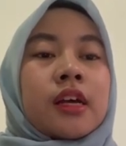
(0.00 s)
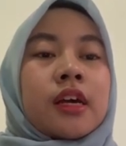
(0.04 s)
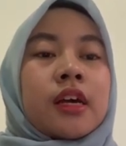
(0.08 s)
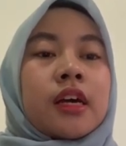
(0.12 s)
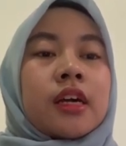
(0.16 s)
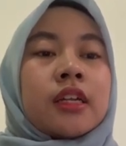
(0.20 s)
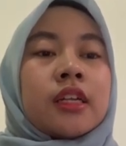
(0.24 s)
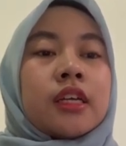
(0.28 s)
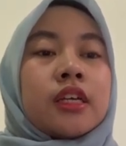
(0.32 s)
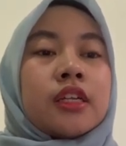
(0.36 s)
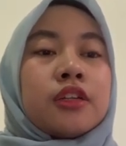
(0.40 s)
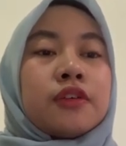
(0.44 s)

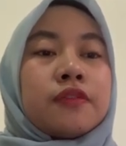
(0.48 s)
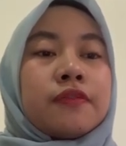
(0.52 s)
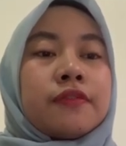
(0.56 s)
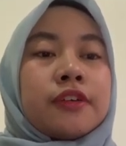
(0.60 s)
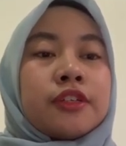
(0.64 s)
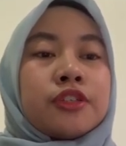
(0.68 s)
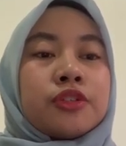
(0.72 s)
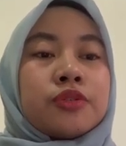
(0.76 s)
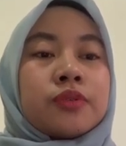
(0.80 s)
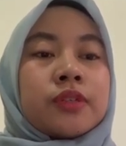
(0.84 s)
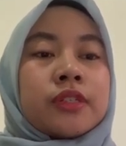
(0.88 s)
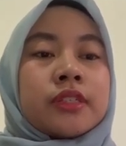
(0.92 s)
an
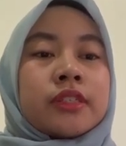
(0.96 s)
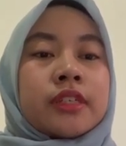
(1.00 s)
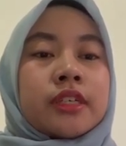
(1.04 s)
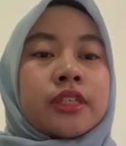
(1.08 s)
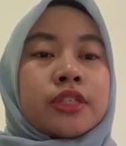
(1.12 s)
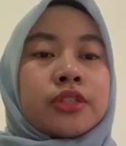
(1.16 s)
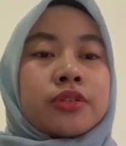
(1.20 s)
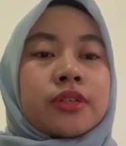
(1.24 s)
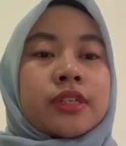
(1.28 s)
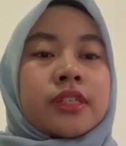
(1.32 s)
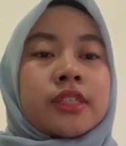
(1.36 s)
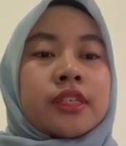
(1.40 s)
individual's
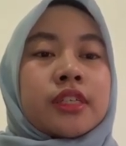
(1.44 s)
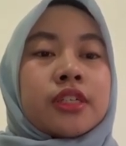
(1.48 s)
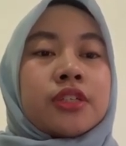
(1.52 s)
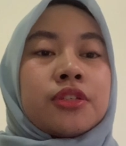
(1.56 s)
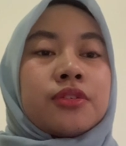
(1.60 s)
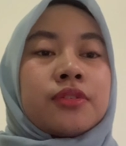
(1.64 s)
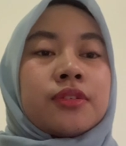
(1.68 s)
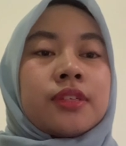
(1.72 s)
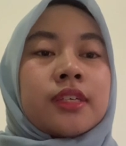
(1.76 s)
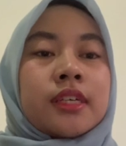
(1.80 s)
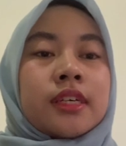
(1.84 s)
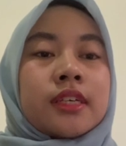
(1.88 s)
interest in
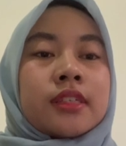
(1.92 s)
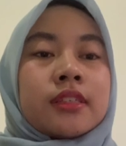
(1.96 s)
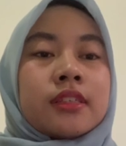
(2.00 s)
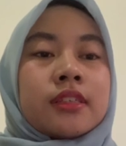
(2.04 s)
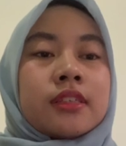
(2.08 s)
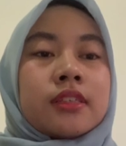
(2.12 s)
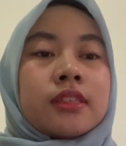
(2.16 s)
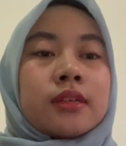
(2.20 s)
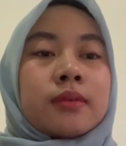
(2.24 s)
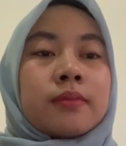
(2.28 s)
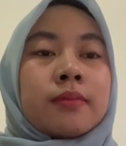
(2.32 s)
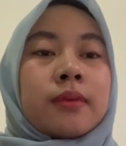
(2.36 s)
using a
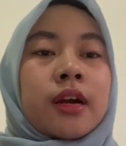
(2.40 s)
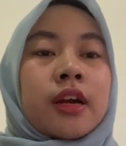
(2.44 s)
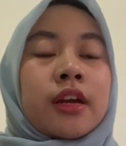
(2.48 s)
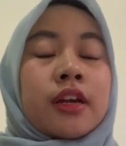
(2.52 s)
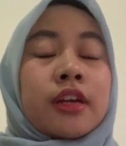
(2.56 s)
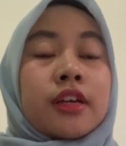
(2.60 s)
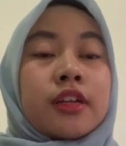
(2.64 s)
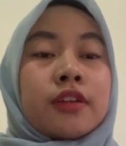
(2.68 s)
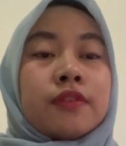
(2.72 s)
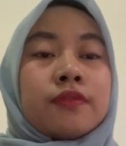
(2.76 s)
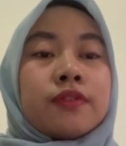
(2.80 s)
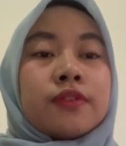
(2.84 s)
system are
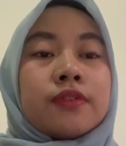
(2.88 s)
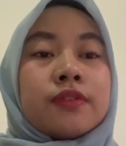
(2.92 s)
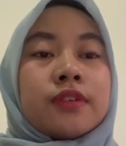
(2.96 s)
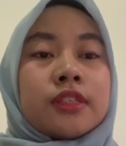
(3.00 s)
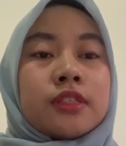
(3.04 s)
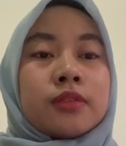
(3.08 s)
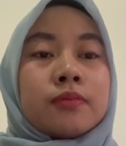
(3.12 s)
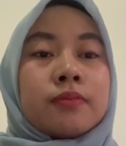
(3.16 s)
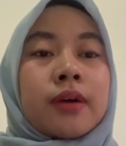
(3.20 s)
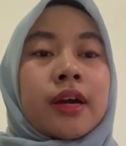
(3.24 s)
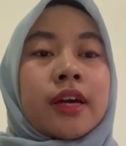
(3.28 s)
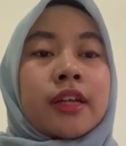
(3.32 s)

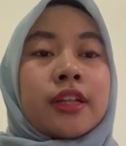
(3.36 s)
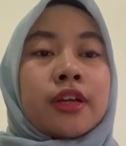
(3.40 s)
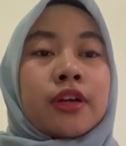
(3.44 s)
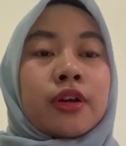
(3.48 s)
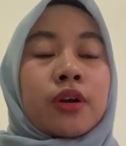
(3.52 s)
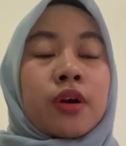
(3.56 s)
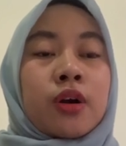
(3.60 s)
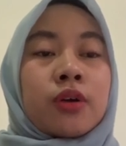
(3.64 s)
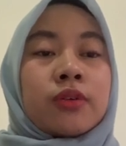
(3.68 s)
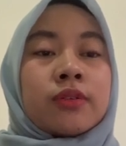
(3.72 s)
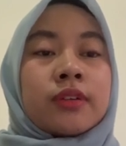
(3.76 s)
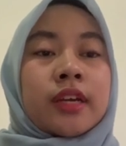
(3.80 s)
influenced by their
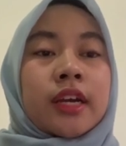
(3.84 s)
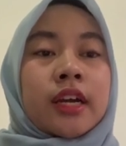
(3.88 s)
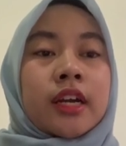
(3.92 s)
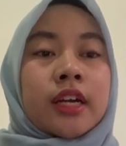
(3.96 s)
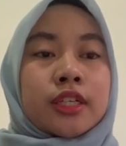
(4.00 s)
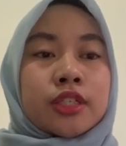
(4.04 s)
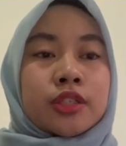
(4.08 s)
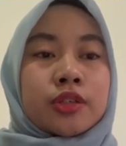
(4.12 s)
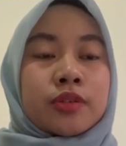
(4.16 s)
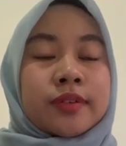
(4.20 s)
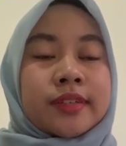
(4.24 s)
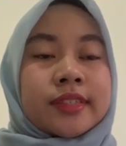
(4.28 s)
own
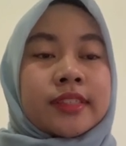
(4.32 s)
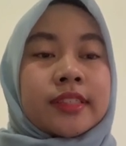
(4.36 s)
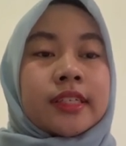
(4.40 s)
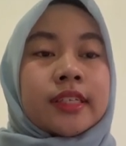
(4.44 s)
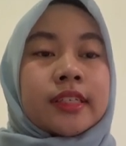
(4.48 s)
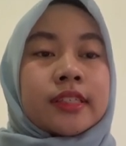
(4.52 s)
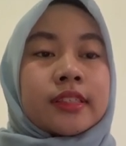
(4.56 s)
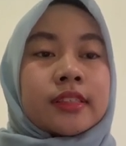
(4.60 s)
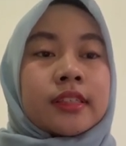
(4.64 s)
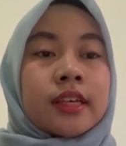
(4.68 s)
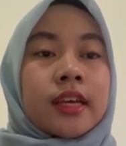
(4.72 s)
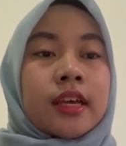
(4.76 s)

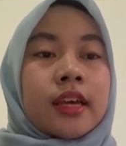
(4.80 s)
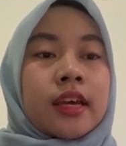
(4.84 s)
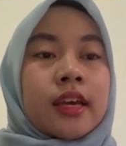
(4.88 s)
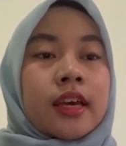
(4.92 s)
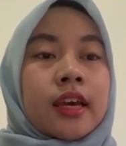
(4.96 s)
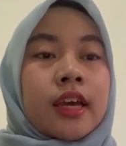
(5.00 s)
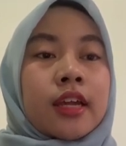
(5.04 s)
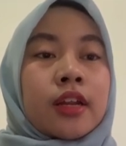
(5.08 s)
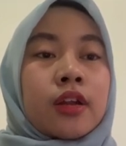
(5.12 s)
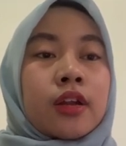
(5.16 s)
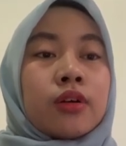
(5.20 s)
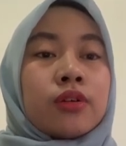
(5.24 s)
characteristics
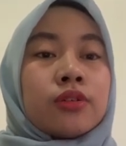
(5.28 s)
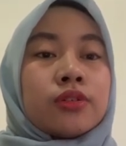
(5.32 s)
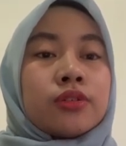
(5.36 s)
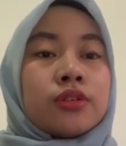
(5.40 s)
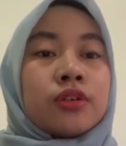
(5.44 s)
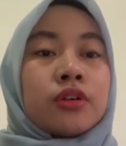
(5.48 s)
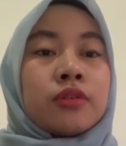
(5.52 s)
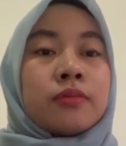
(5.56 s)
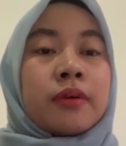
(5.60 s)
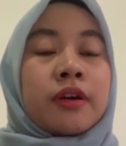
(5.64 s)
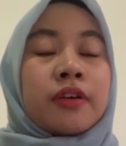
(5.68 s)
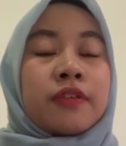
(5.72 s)
and
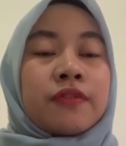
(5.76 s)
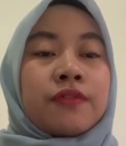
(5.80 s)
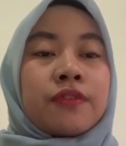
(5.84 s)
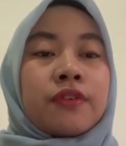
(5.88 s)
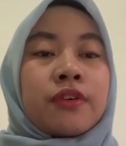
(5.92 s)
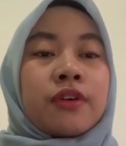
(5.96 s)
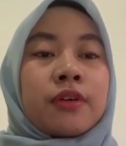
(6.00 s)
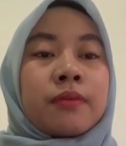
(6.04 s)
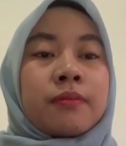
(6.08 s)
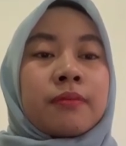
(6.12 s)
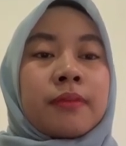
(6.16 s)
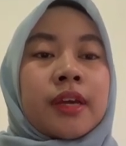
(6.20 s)
also by
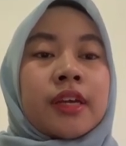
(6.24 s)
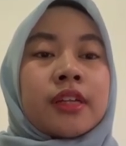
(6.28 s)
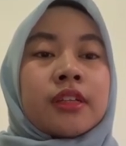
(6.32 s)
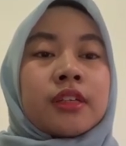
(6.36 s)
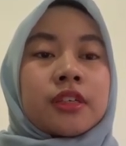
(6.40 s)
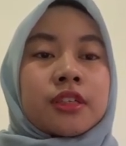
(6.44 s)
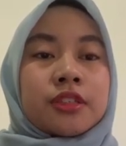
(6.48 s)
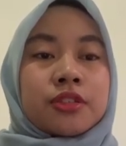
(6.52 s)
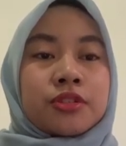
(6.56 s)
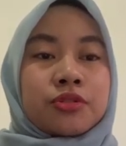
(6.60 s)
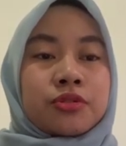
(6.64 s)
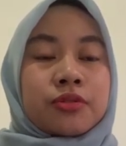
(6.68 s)
4 main
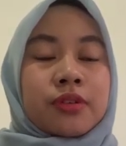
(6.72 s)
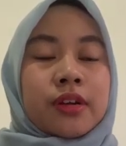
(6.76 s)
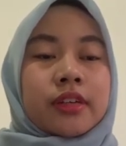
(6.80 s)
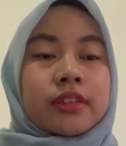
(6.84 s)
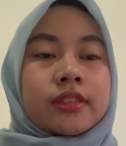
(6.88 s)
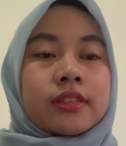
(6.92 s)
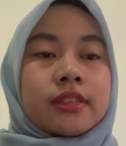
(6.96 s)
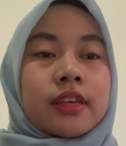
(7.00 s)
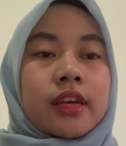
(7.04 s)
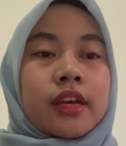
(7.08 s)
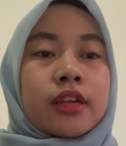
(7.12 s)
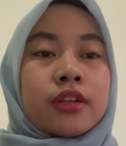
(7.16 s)

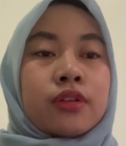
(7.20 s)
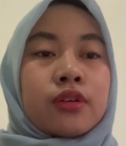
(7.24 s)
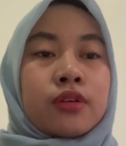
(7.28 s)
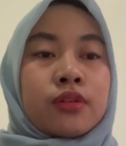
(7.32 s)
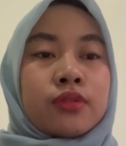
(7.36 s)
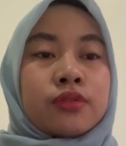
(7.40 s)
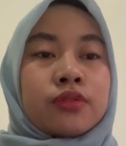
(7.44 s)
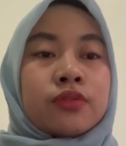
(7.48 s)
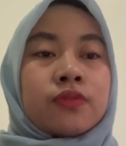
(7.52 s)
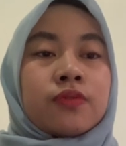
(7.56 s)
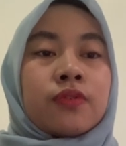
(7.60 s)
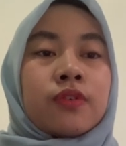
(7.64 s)
constructs, and
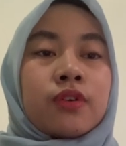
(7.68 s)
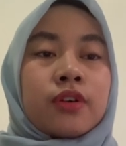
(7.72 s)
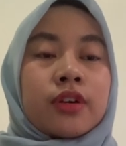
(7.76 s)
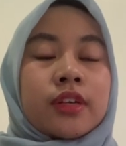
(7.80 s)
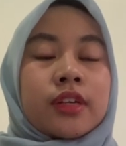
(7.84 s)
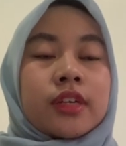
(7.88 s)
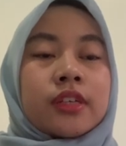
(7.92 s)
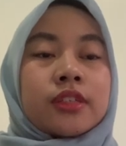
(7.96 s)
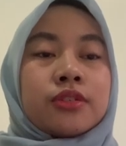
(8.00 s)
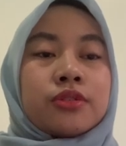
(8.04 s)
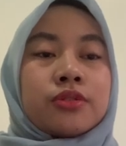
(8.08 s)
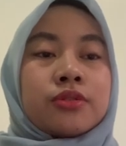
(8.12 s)
those 4
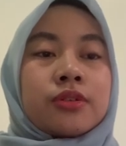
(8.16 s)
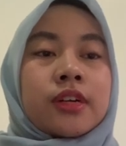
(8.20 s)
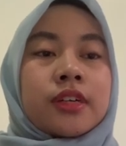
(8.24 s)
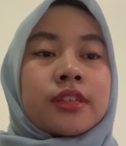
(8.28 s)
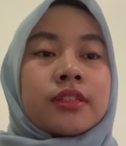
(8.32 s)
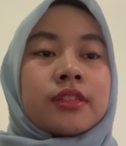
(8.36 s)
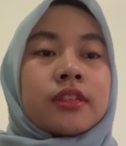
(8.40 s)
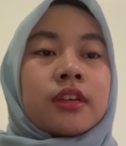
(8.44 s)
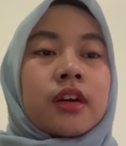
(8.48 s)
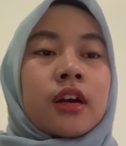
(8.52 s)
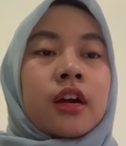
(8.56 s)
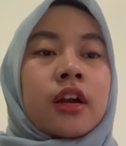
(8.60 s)

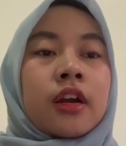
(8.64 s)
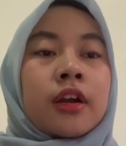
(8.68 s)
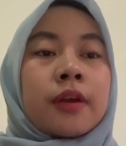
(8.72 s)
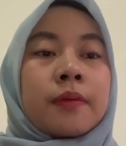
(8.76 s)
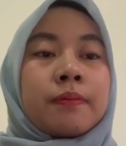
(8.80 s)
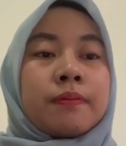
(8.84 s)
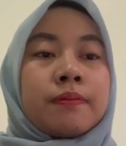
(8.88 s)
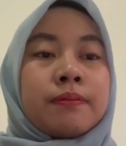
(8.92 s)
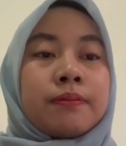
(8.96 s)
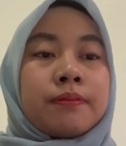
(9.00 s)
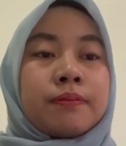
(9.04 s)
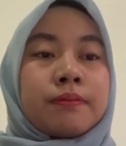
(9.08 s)
constructs are
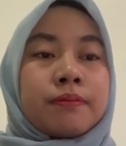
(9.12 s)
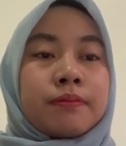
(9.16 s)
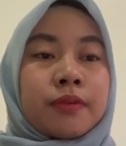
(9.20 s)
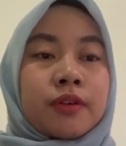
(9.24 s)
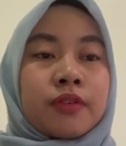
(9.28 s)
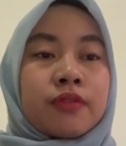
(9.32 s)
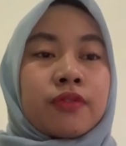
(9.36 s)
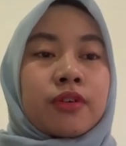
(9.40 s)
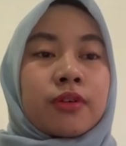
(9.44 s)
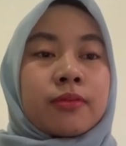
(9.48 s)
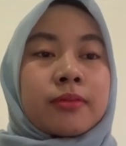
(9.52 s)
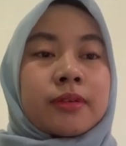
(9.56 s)

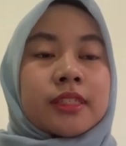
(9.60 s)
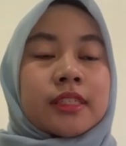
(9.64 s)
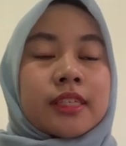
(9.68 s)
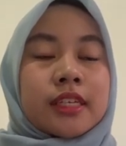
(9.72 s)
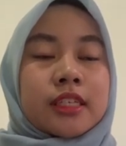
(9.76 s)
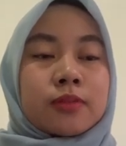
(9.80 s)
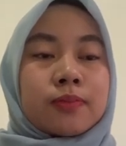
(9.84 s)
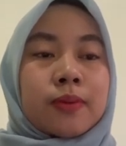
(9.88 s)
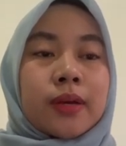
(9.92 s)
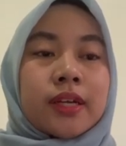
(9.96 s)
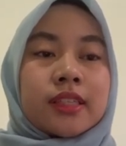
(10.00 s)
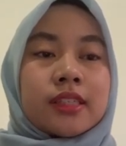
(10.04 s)
performance
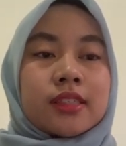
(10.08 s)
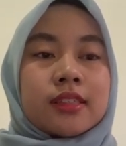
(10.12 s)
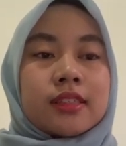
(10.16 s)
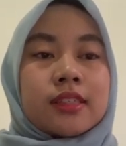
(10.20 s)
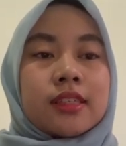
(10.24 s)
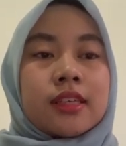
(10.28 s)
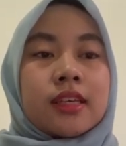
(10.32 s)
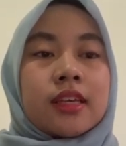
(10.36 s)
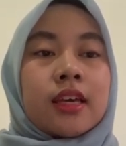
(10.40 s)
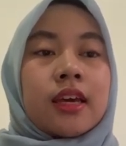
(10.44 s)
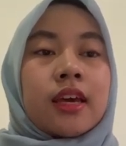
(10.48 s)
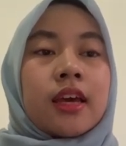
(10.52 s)

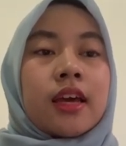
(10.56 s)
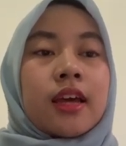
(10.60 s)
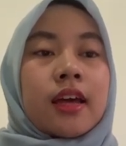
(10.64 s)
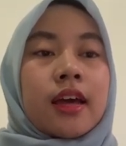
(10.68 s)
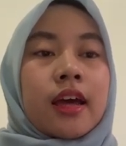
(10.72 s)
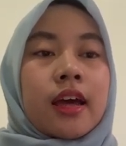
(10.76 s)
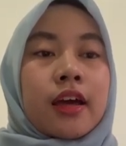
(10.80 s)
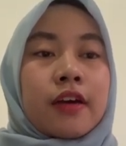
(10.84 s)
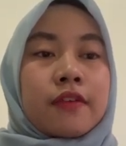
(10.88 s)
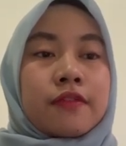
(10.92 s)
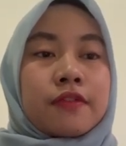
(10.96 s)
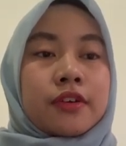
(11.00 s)
expectancy,
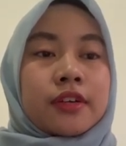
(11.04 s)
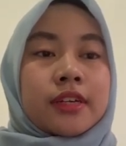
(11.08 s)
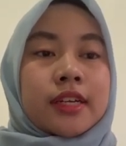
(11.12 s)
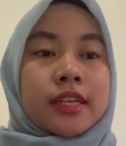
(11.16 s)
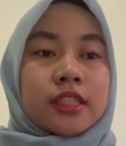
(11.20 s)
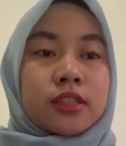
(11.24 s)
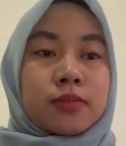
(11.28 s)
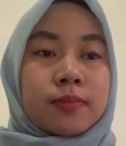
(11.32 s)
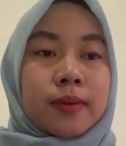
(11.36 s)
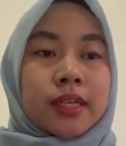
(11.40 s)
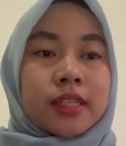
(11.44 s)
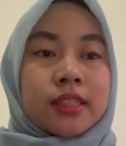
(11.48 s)
effort
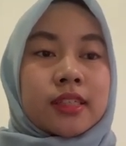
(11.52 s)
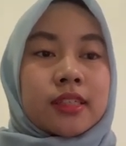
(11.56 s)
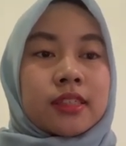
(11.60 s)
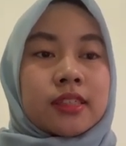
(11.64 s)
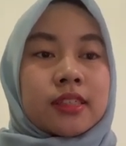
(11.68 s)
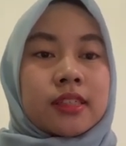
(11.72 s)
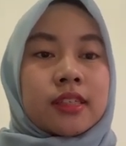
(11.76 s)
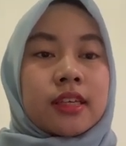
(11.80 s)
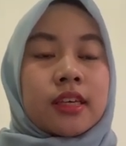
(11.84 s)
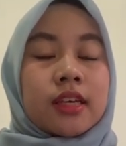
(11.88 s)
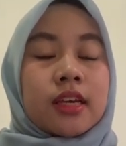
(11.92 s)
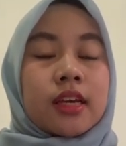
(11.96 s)

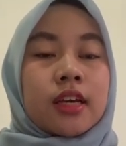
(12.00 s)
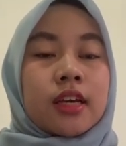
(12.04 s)
expectancy,